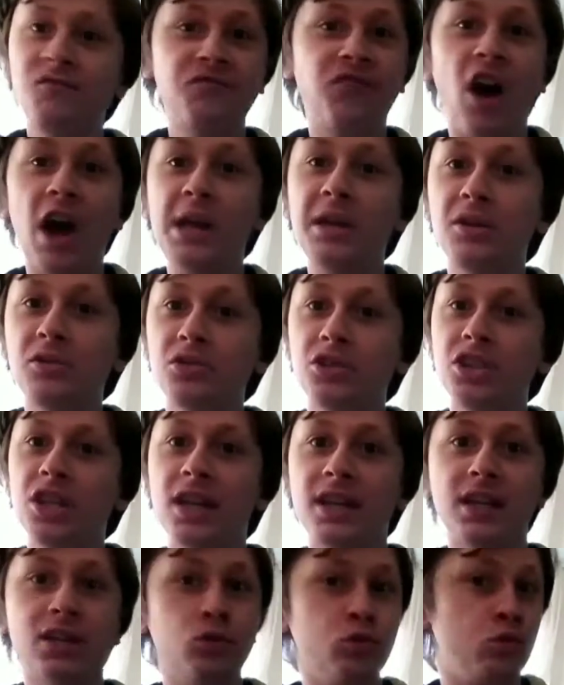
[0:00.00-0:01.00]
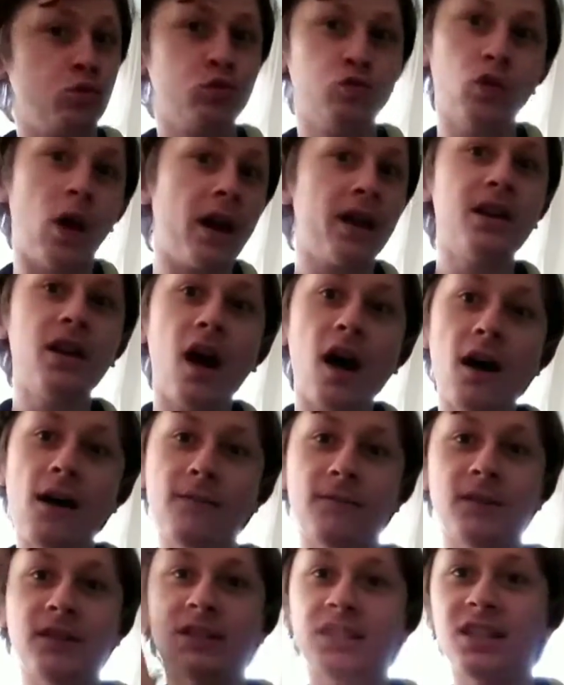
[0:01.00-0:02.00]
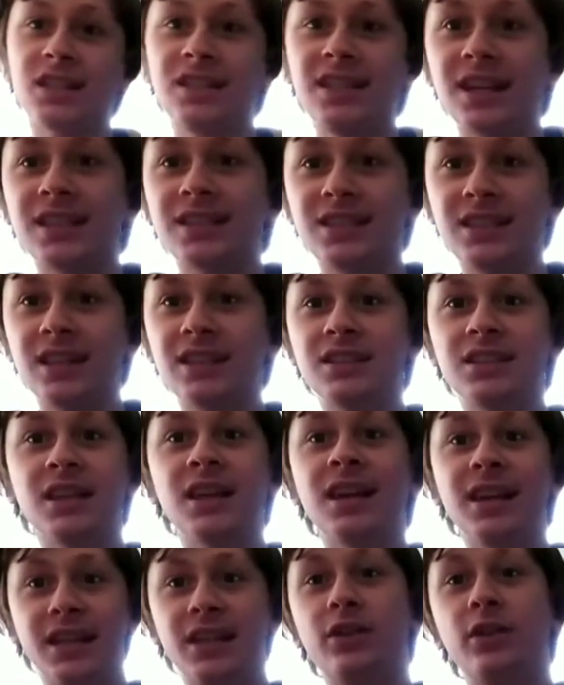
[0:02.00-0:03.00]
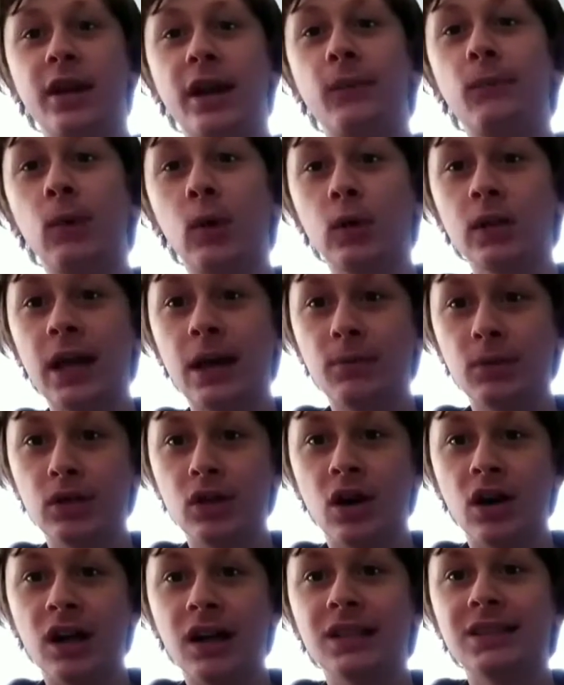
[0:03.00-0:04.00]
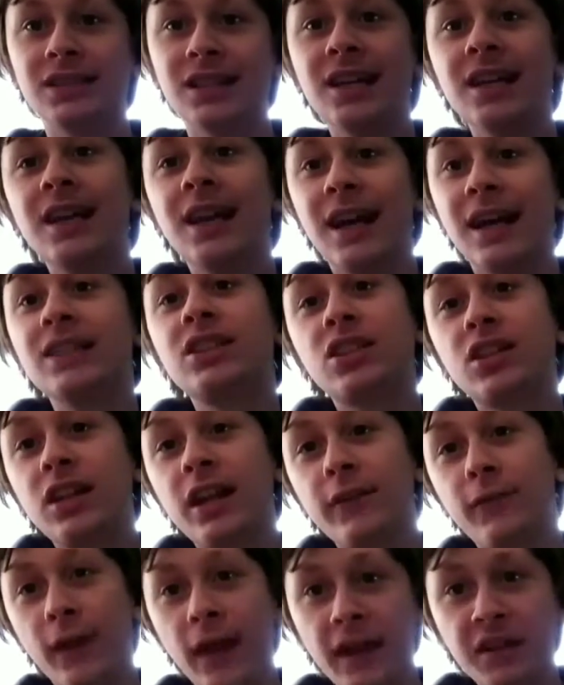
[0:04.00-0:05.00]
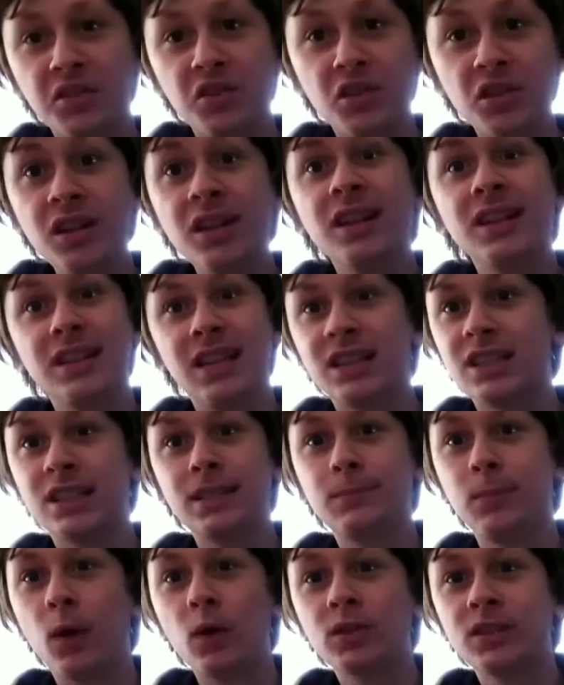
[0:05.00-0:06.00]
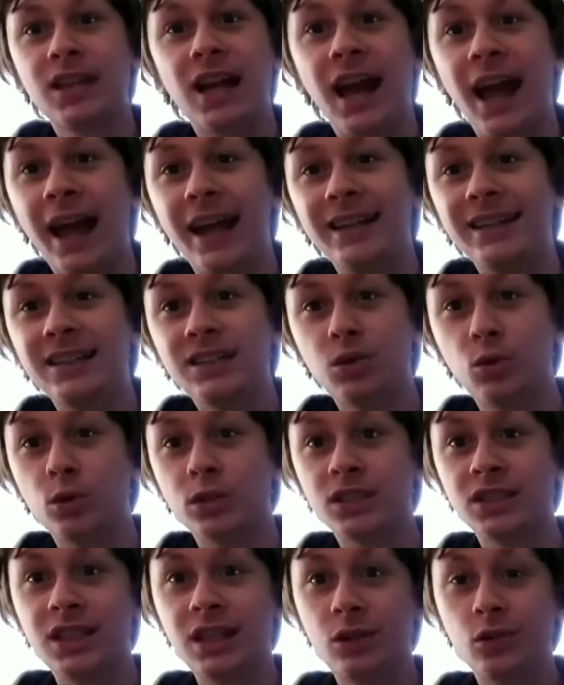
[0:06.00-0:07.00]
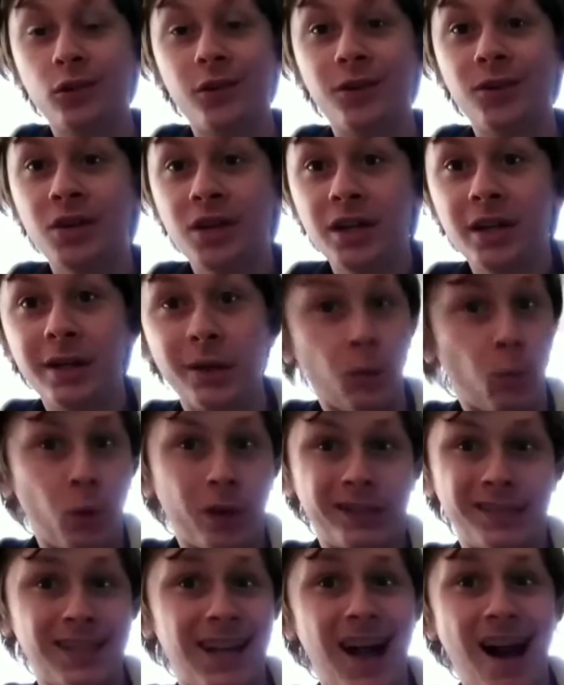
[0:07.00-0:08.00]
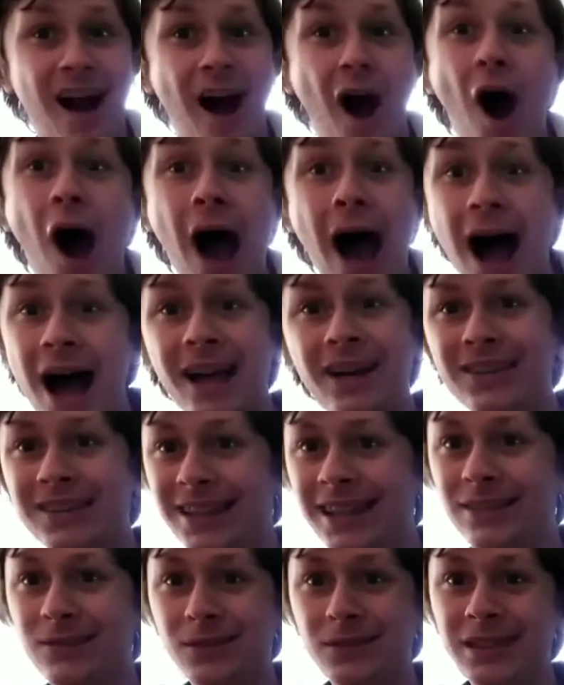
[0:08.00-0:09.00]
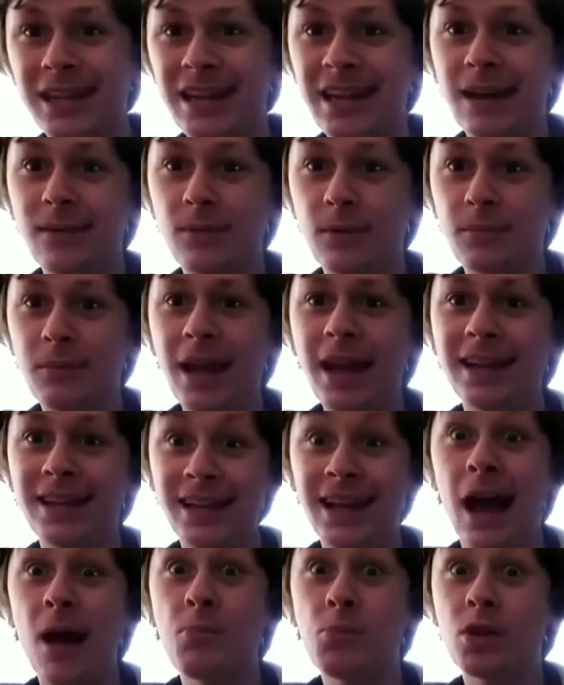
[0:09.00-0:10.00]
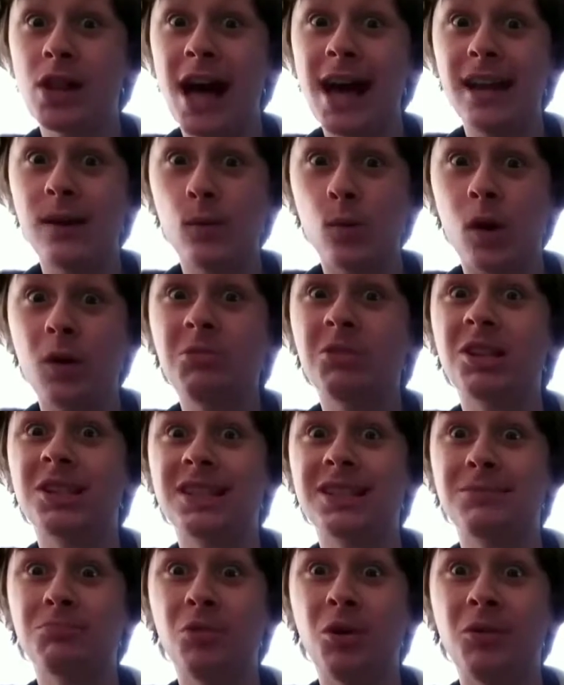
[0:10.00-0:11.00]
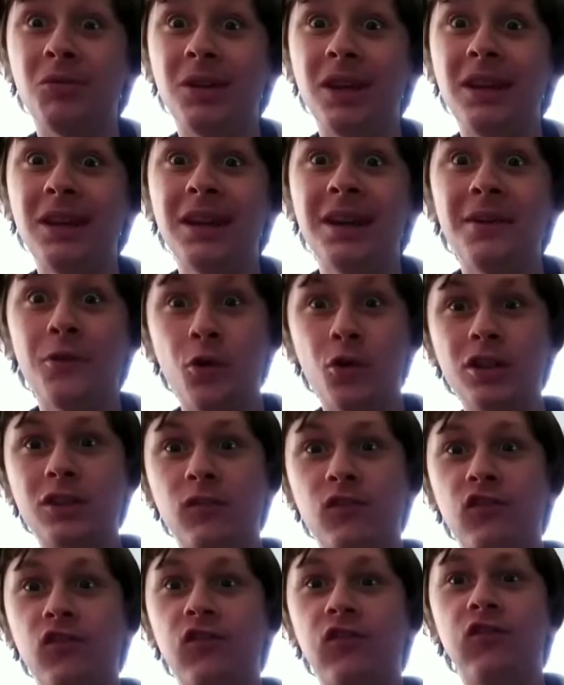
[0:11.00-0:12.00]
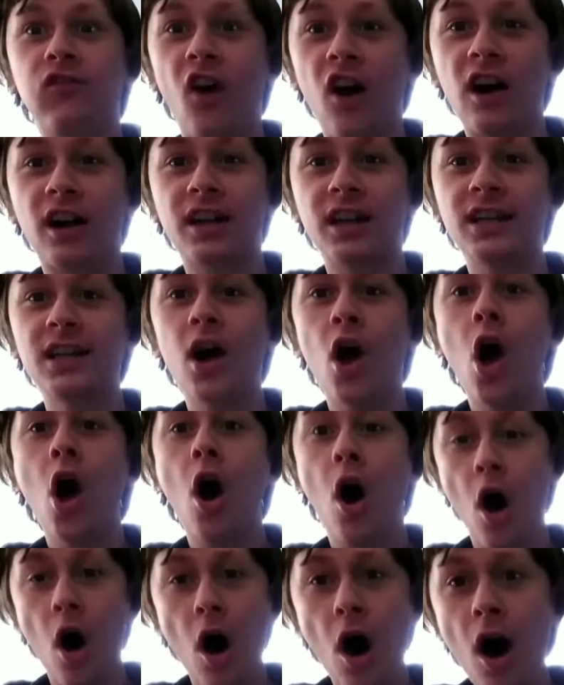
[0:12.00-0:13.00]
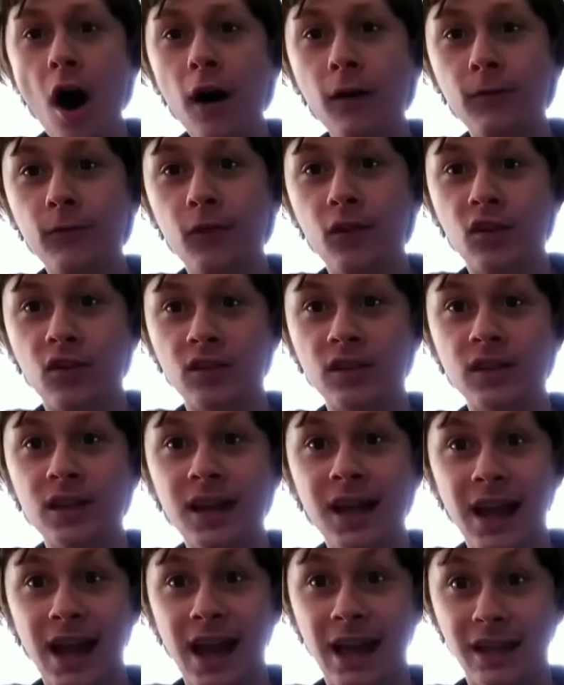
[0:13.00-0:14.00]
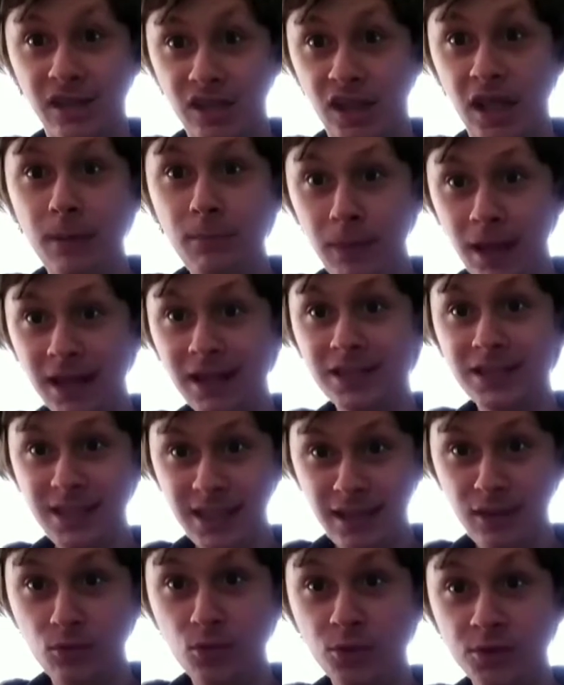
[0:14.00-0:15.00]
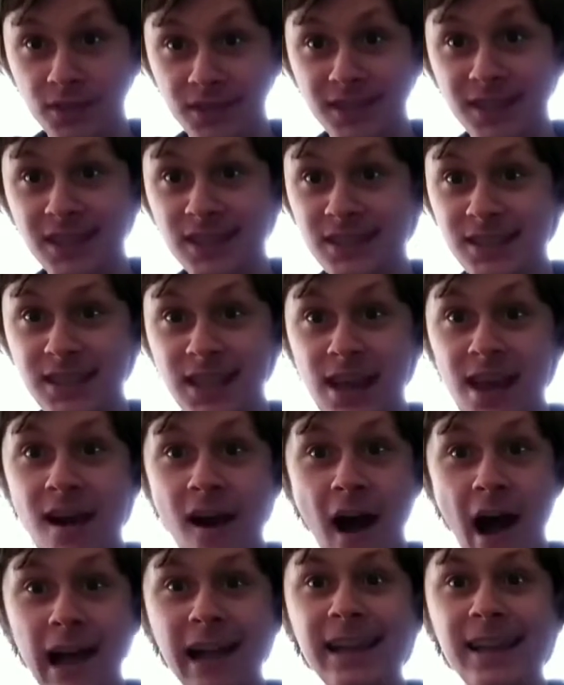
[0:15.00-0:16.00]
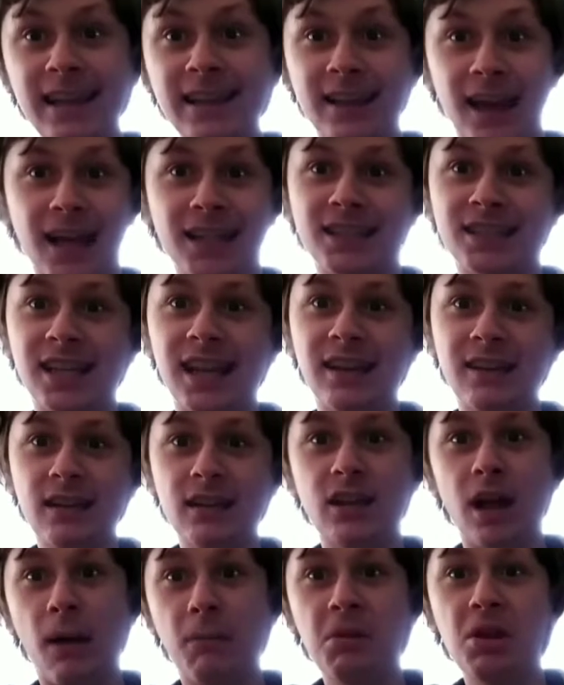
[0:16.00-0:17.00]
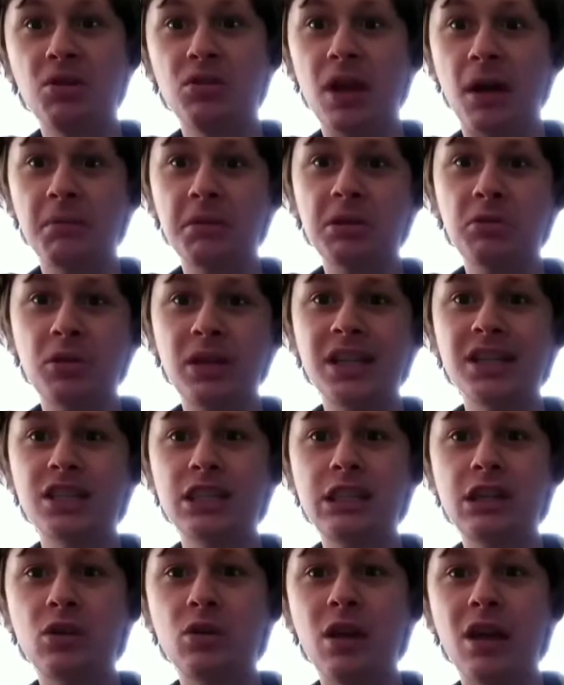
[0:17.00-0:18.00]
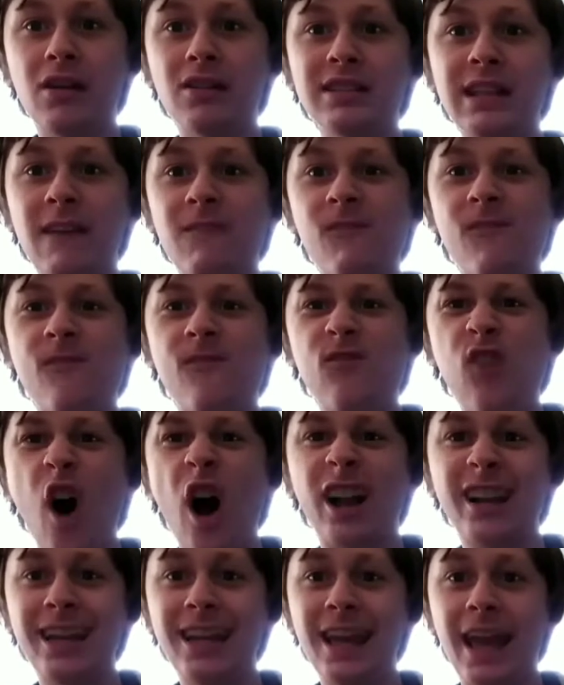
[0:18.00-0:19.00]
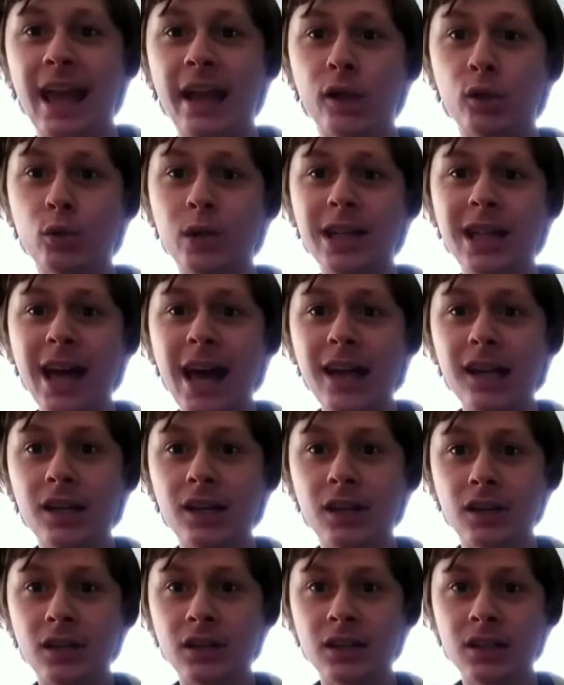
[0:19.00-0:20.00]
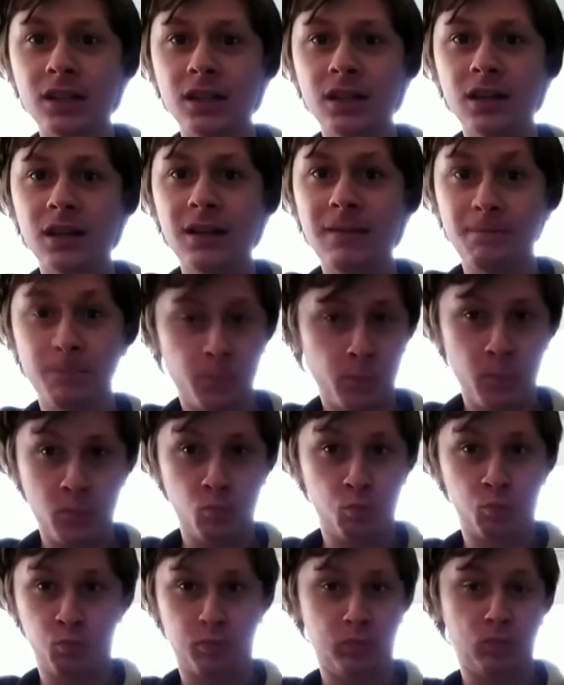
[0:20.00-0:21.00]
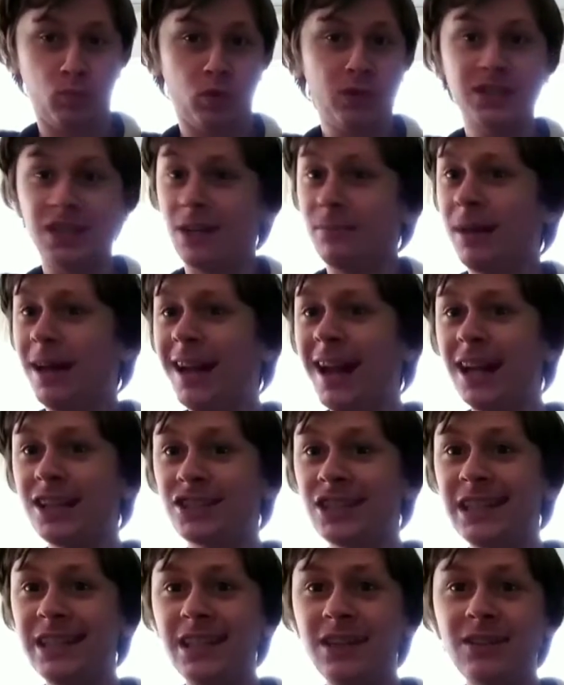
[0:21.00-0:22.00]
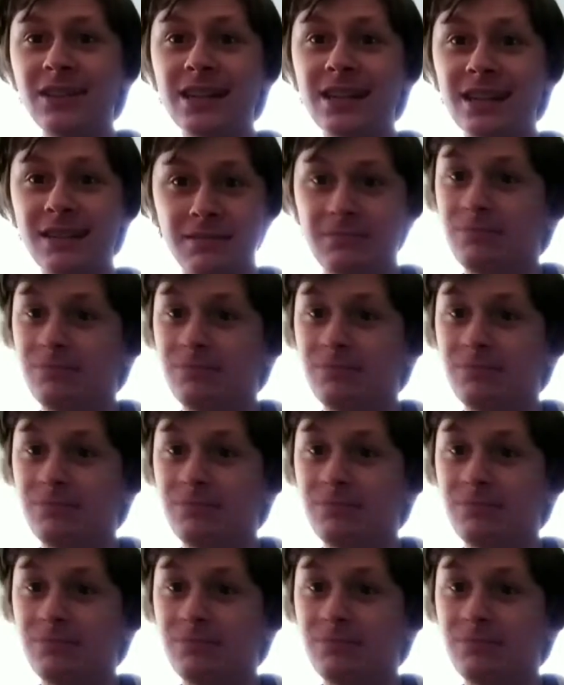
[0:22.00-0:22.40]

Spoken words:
final chick is running off into the distance. You hear more leprechauns. It's a cliffhanger that's supposed to end into a sequel, which I don't think will get ever made, and I'm glad it won't, because this movie was fucking awful. And if they made a sequel to this, I think I'd send WWE Studios a fucking angry letter. Which I might actually do